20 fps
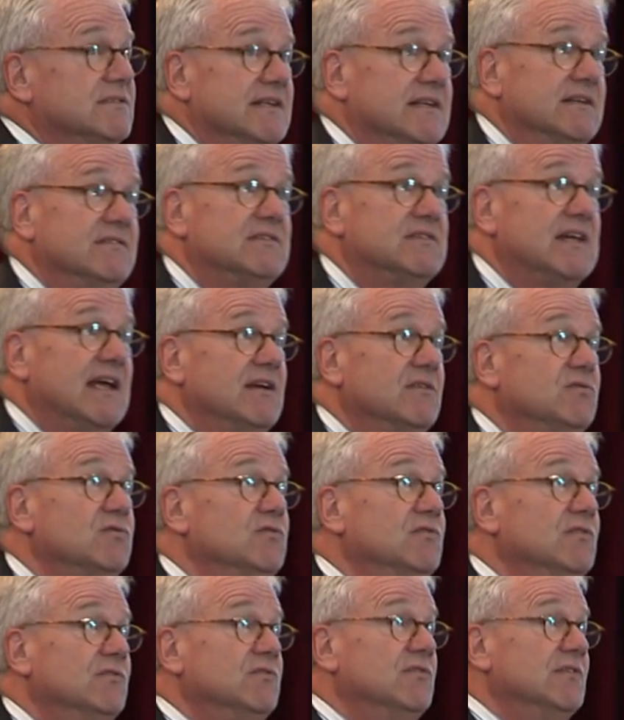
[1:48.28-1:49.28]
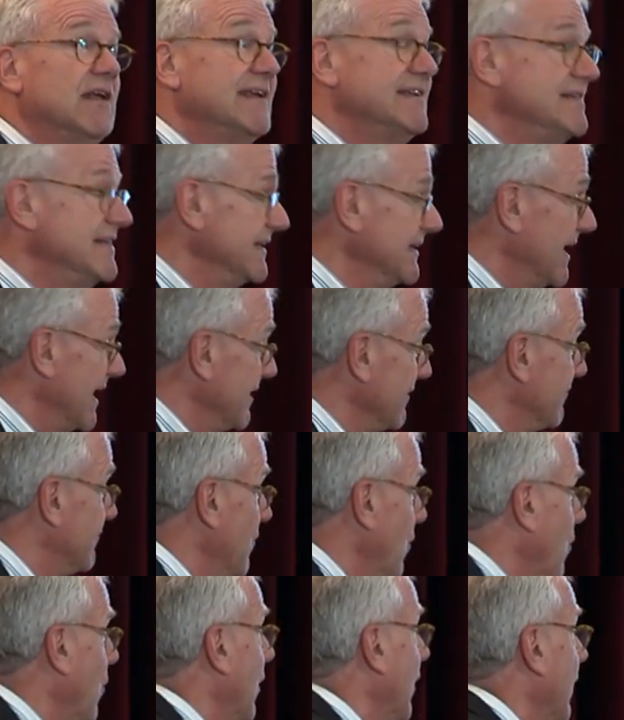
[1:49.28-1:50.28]
say, say
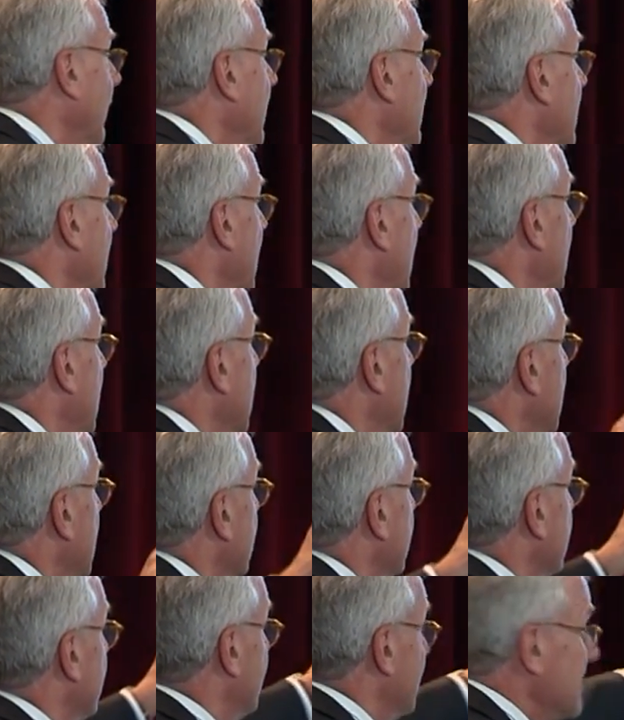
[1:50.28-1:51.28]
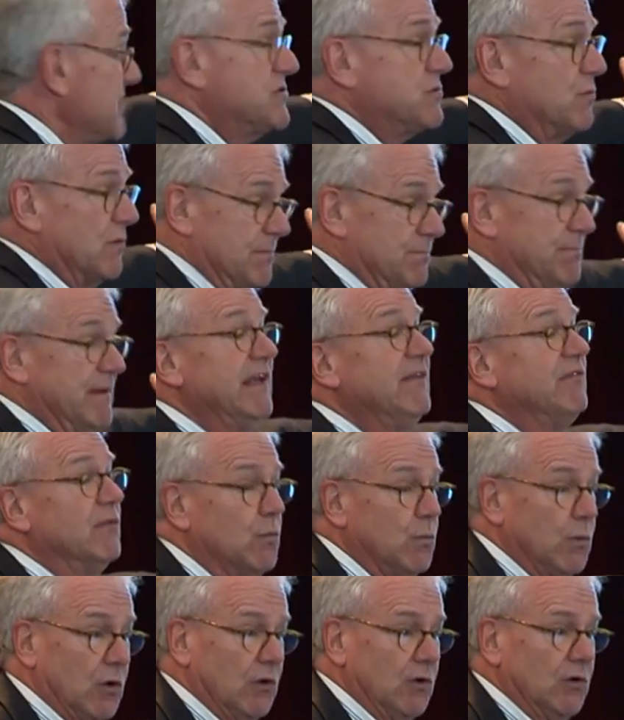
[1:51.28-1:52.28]
1994, this would be the
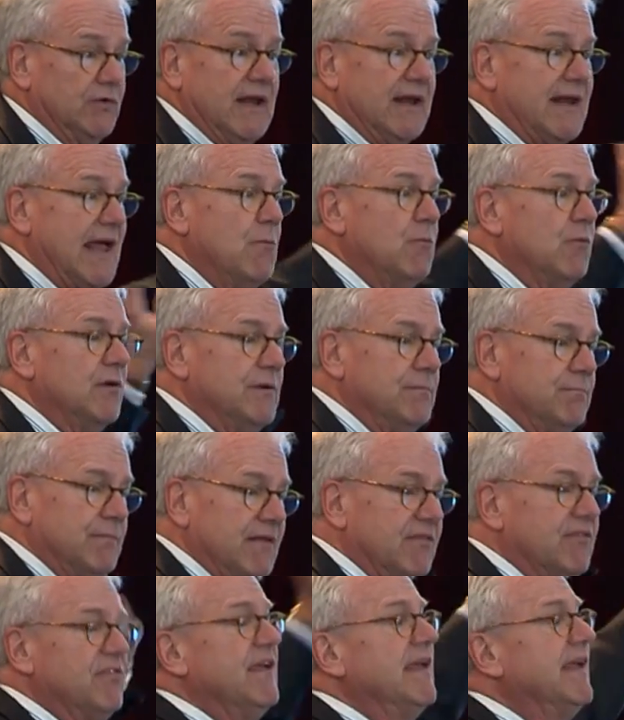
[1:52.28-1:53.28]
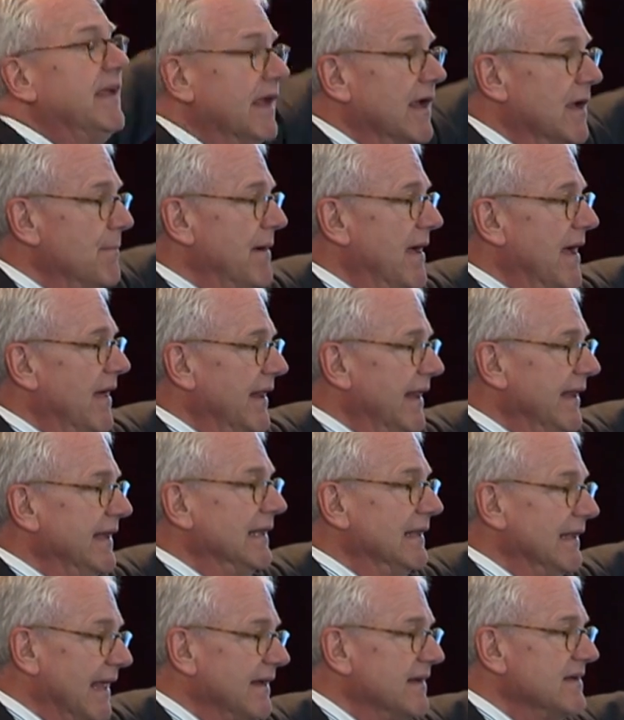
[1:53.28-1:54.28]
world, and I wouldn't be thinking about any
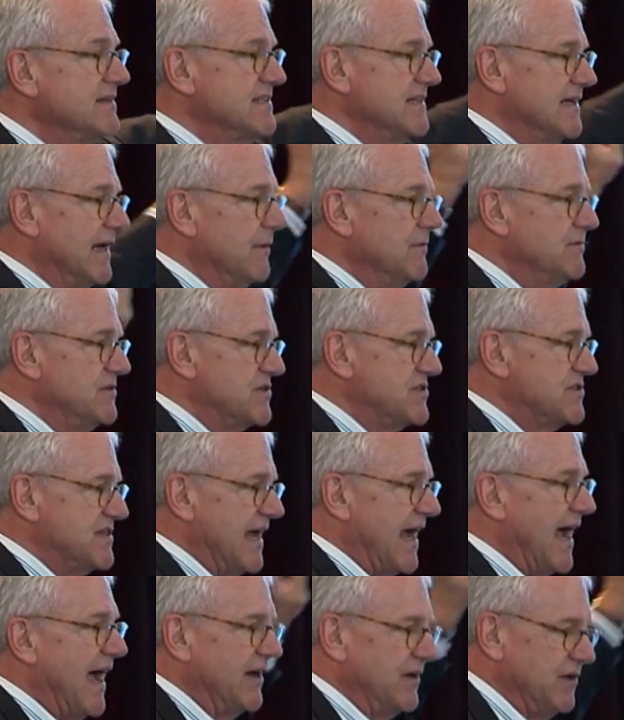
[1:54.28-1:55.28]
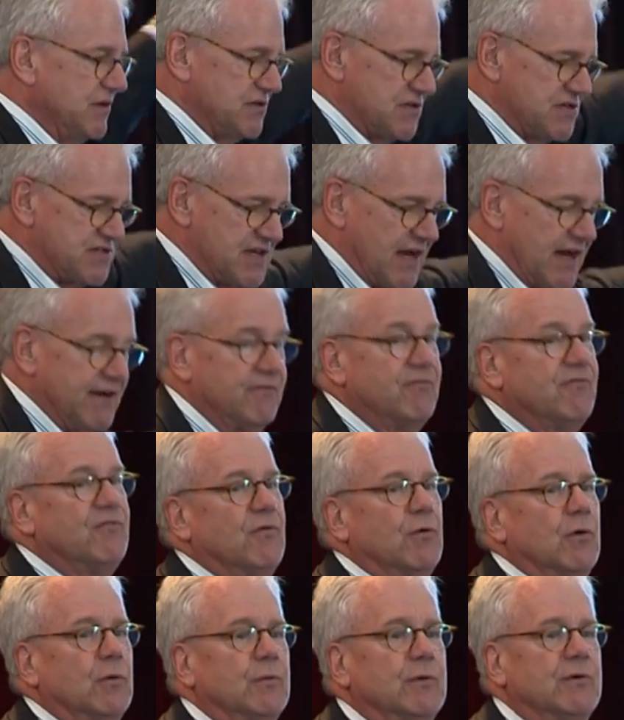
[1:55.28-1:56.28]
legacy. I would just say, how do you design
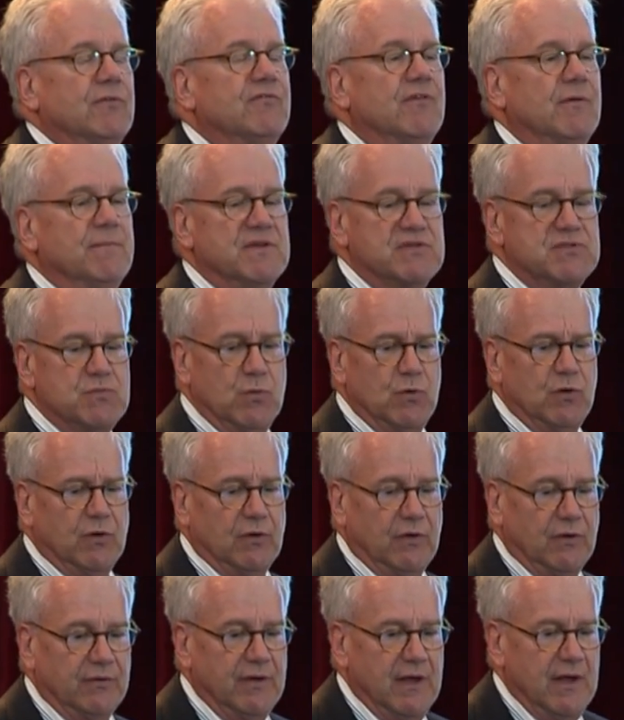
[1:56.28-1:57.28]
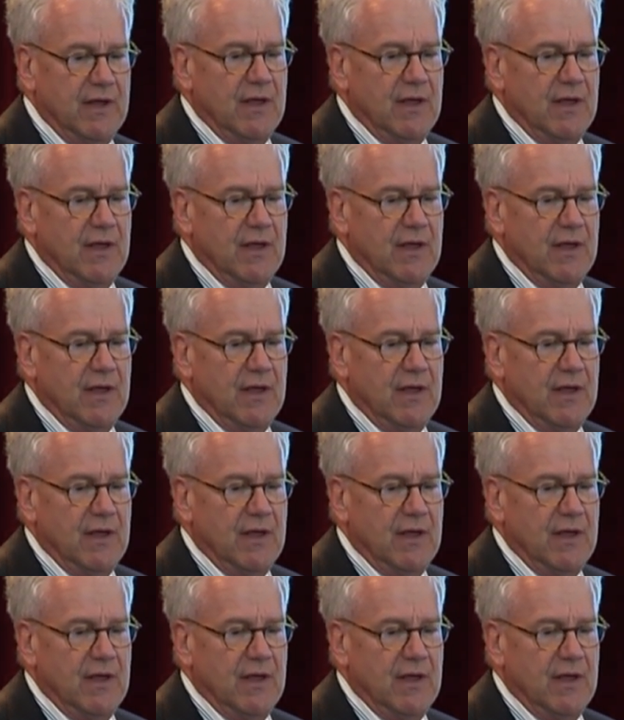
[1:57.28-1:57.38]
forward from this world?